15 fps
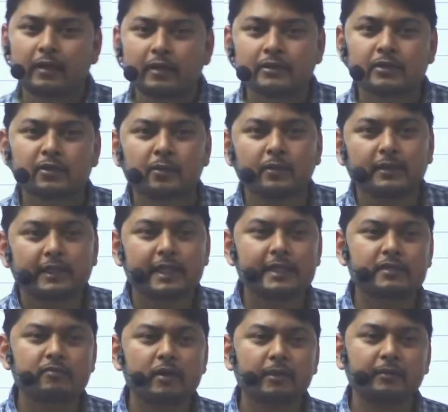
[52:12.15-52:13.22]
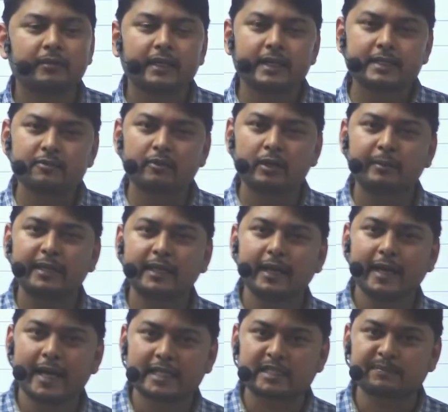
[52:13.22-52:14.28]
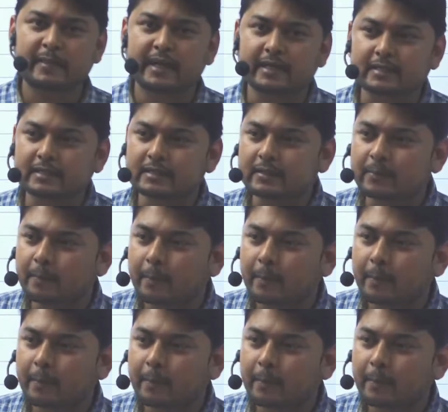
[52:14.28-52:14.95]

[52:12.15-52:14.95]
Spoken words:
So these will be the aspects